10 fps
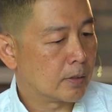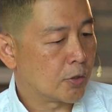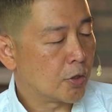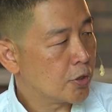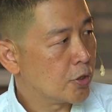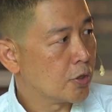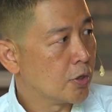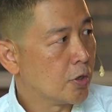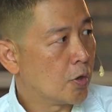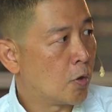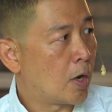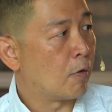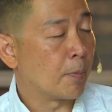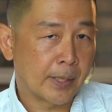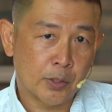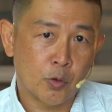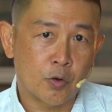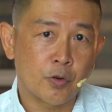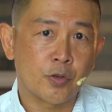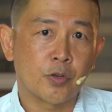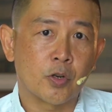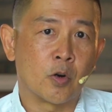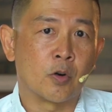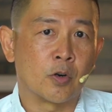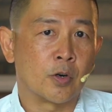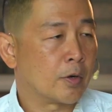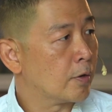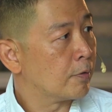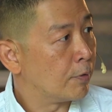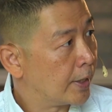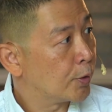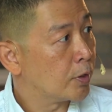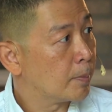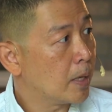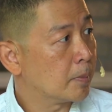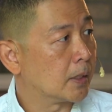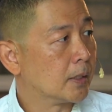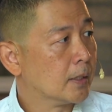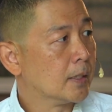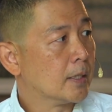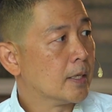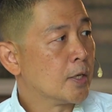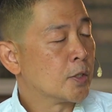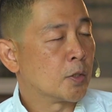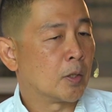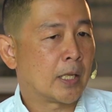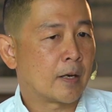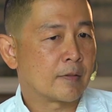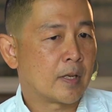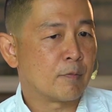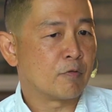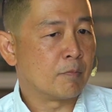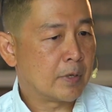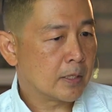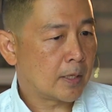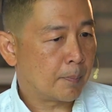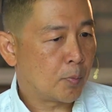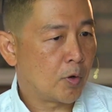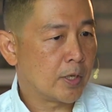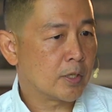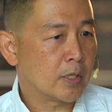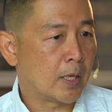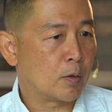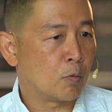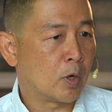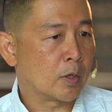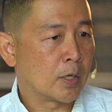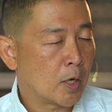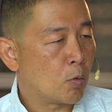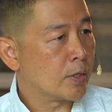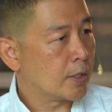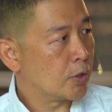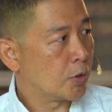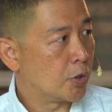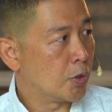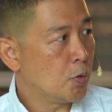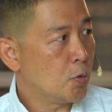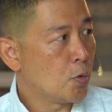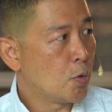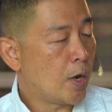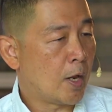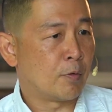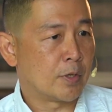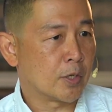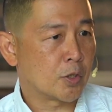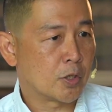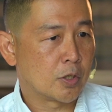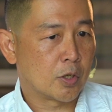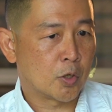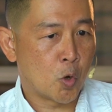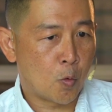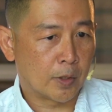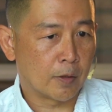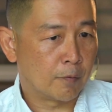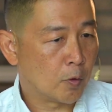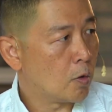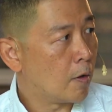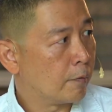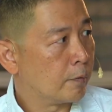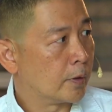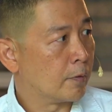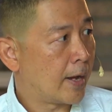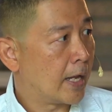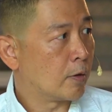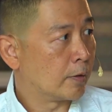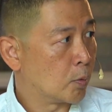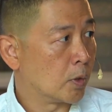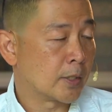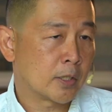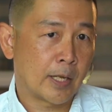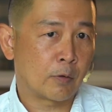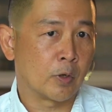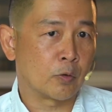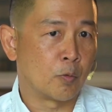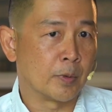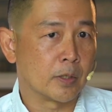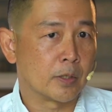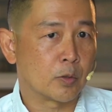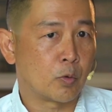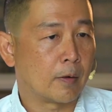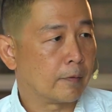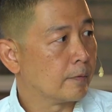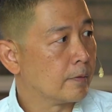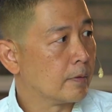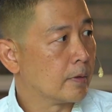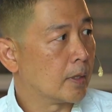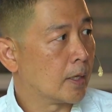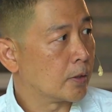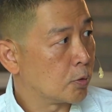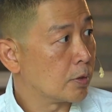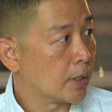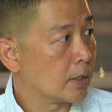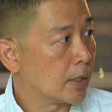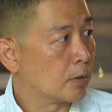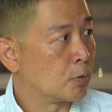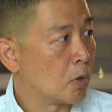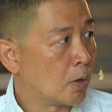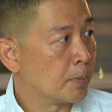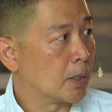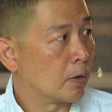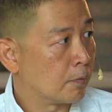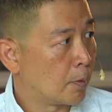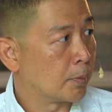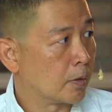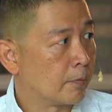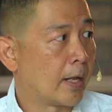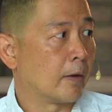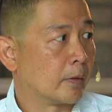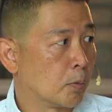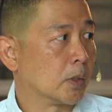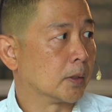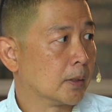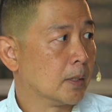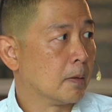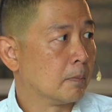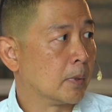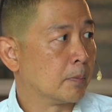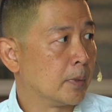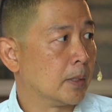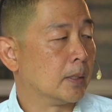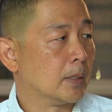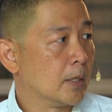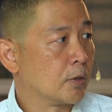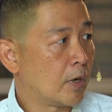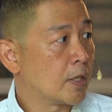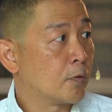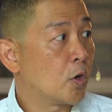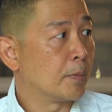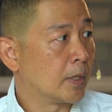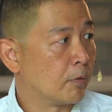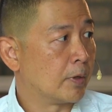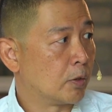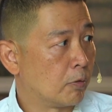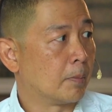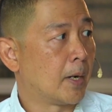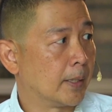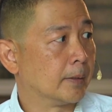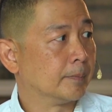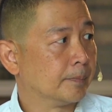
church, or our mentors, or reading through the Bible. So a lot of times we miss that point, that what God wants us to do, and we just go with the flow of the value of the world. Just like what Romans 12:2 says, that do not be conformed to the value of the world, but be transformed in the renewing mind.